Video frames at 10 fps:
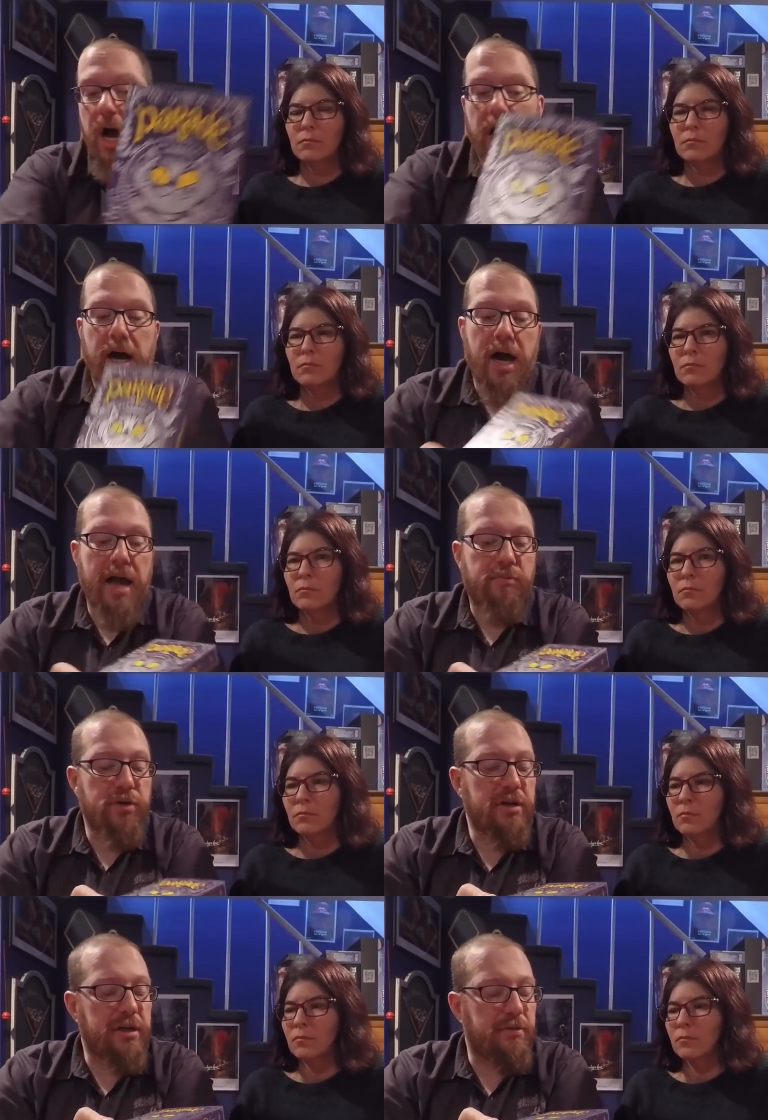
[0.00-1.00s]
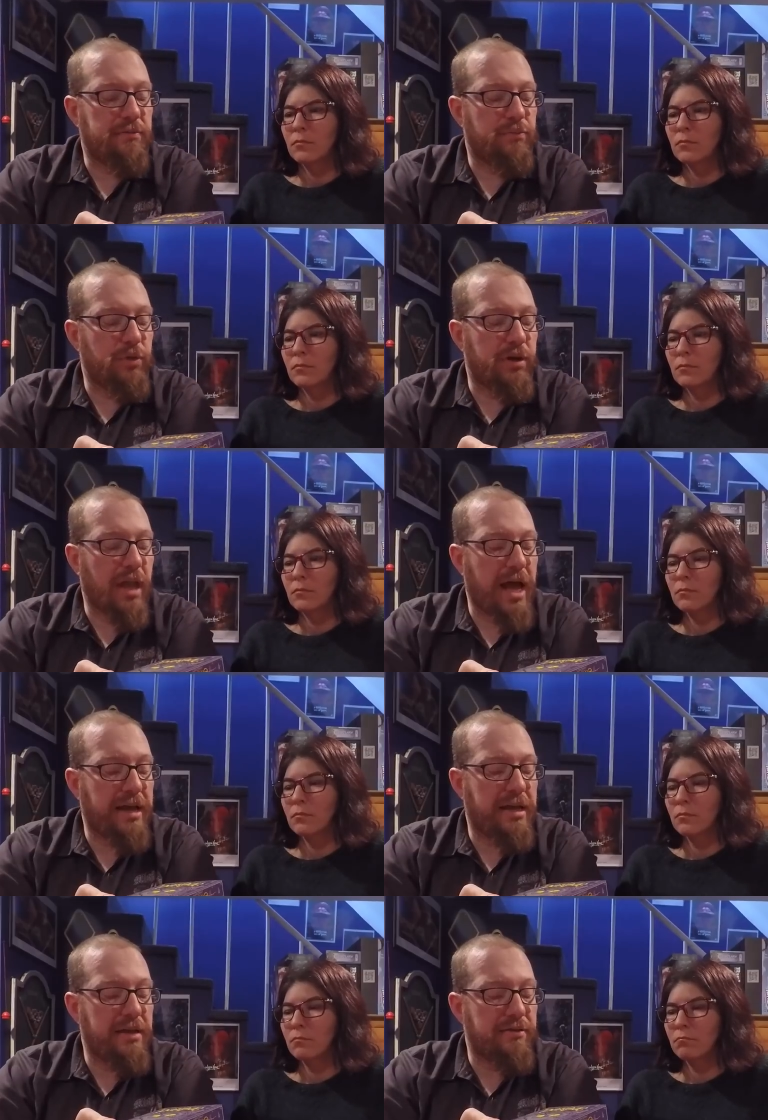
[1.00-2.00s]
Speaker 1: Uh, I really would like
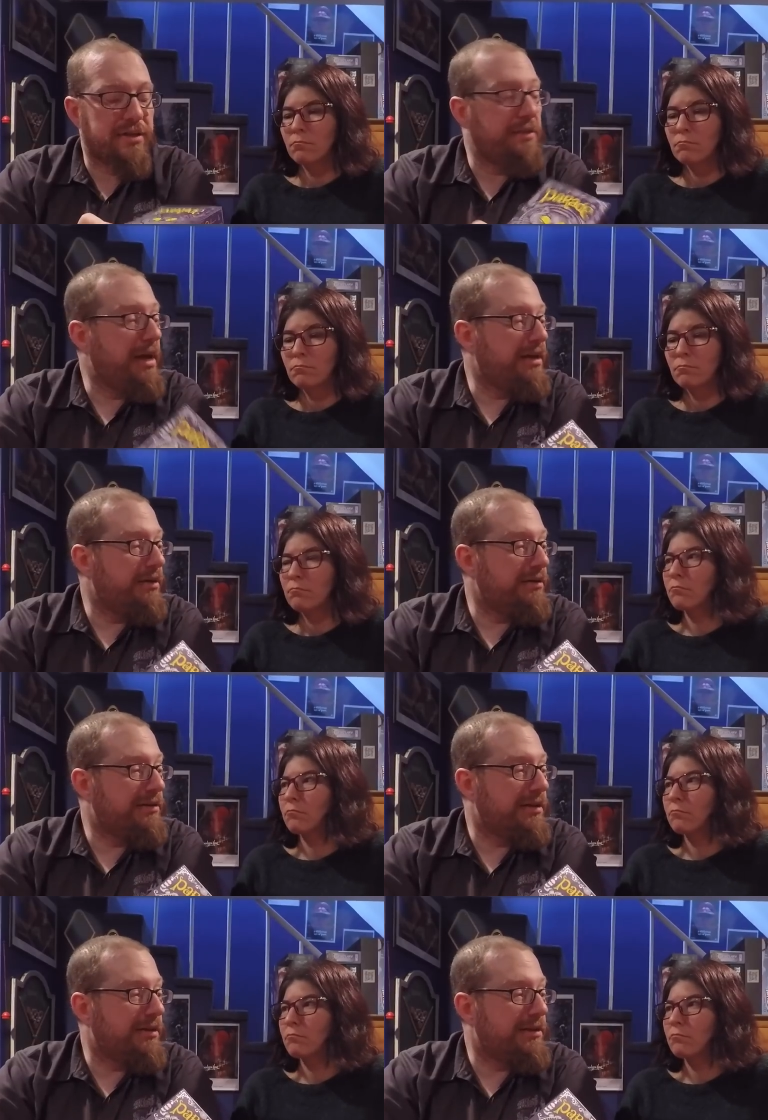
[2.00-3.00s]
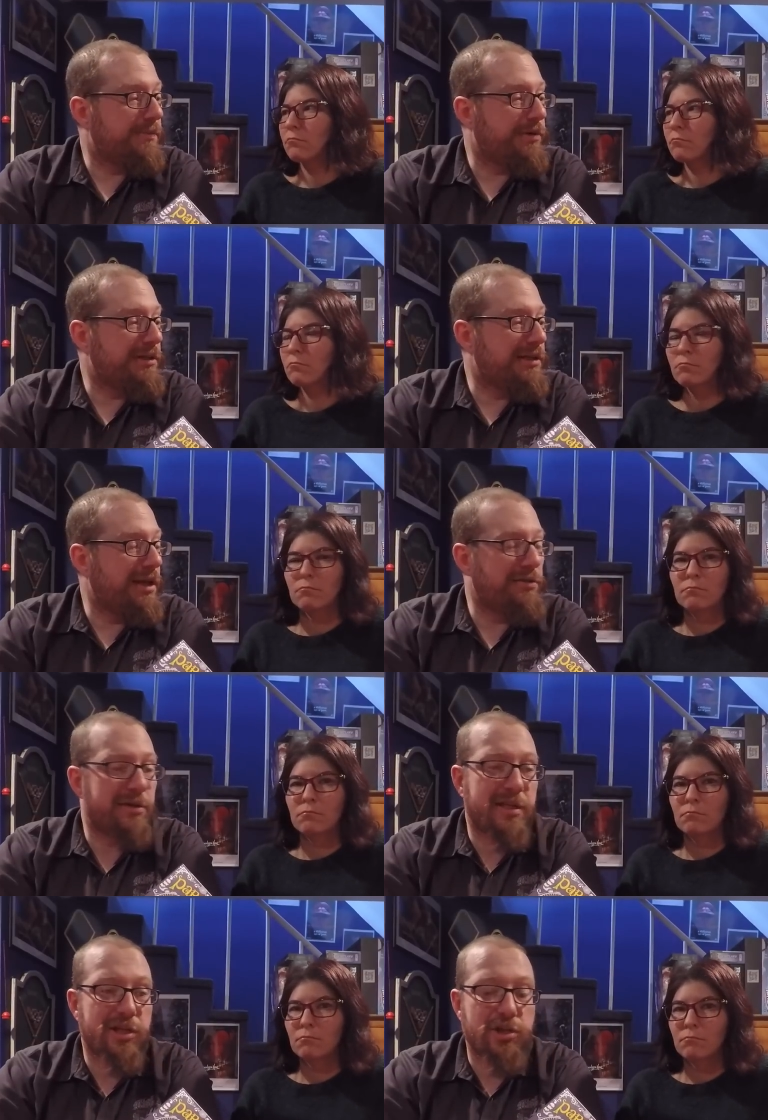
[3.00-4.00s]
either Z-Man to, to, to, print another
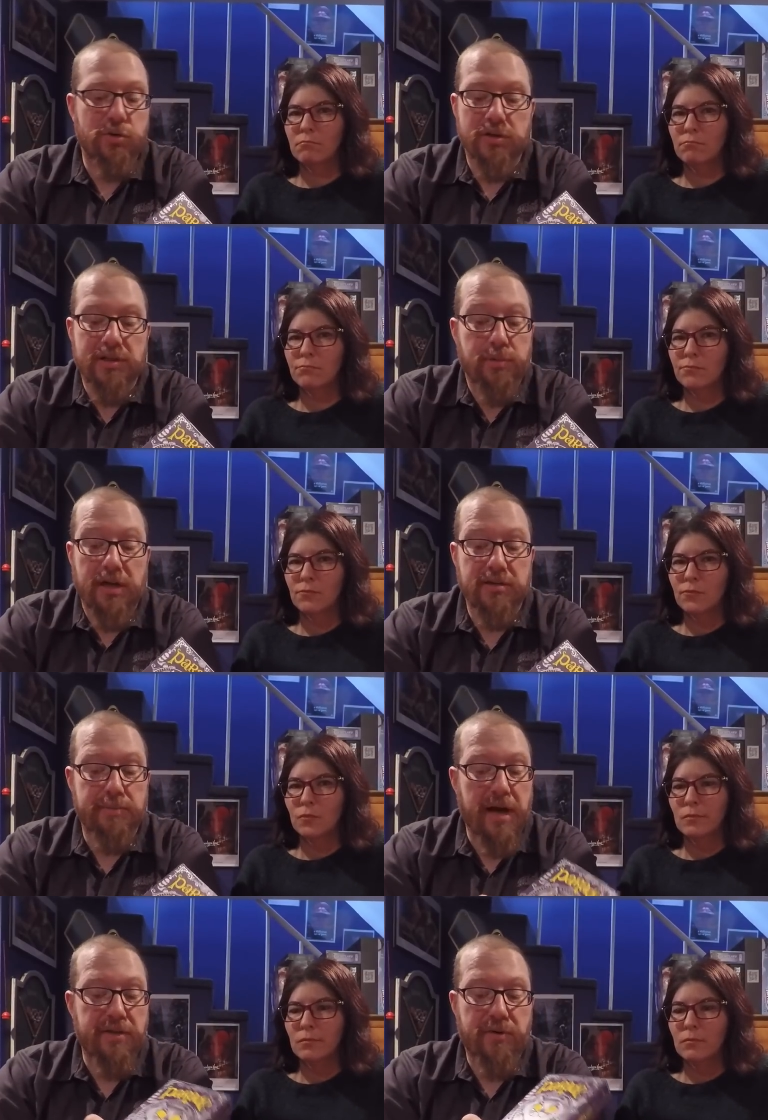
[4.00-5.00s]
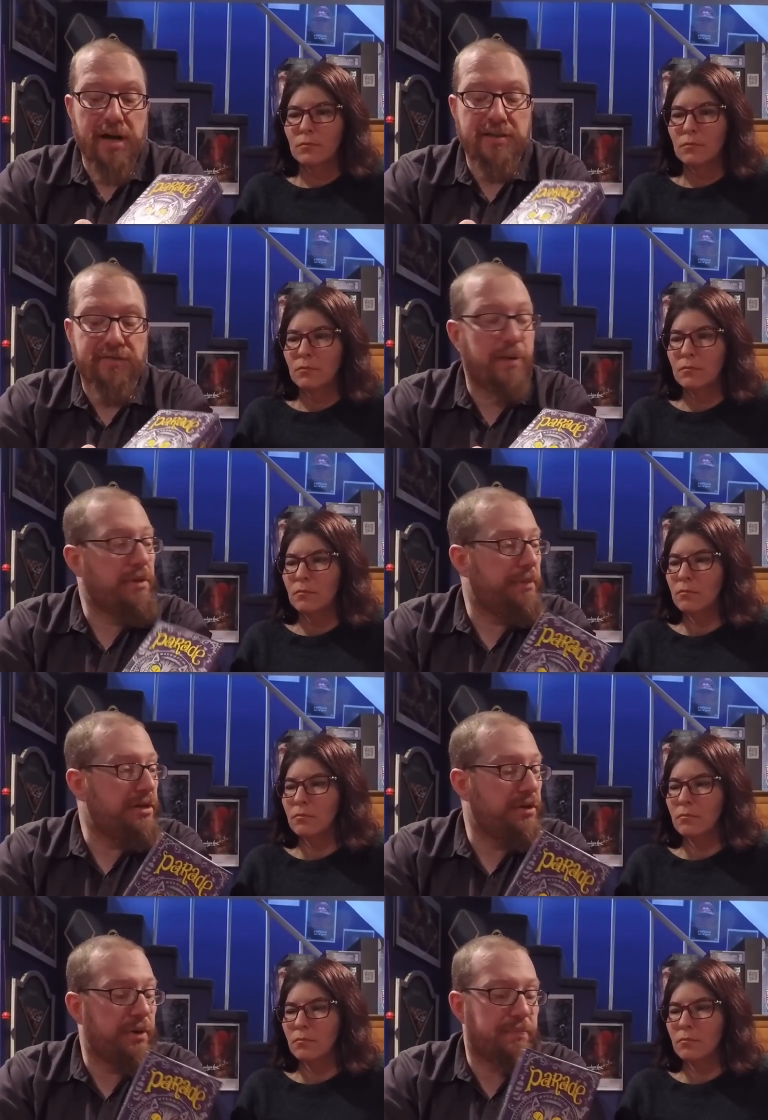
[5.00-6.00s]
edition or someone else to buy the rights from them and
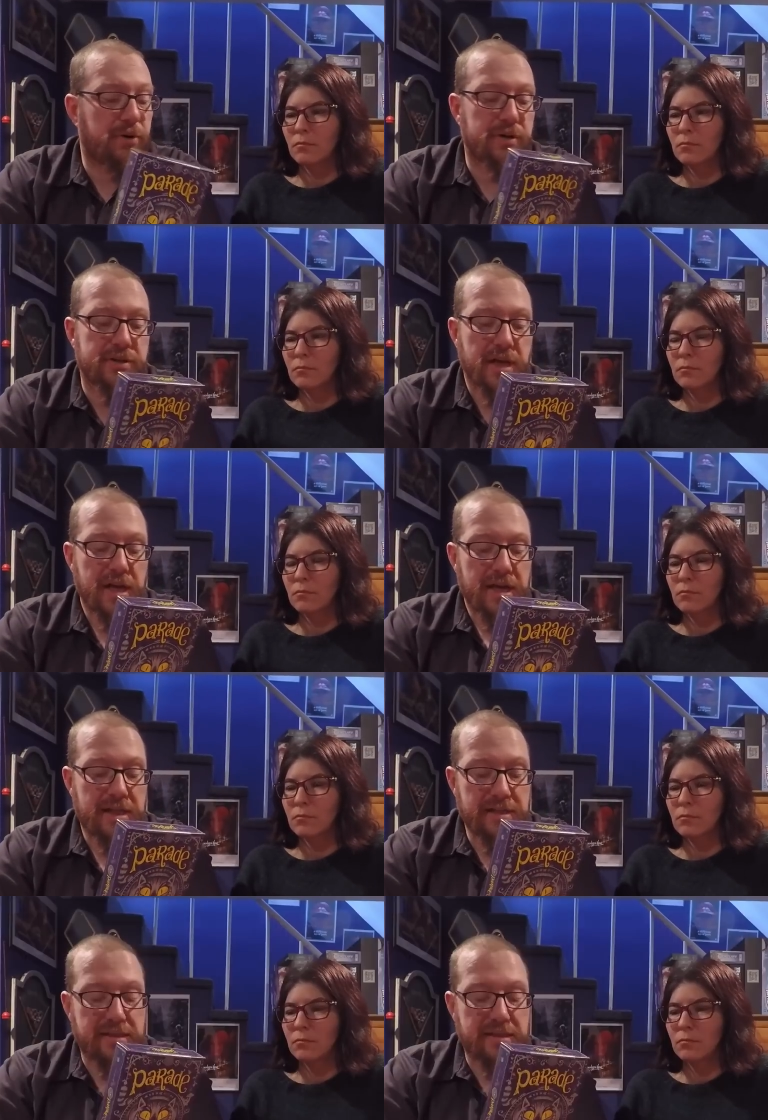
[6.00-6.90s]
do it because this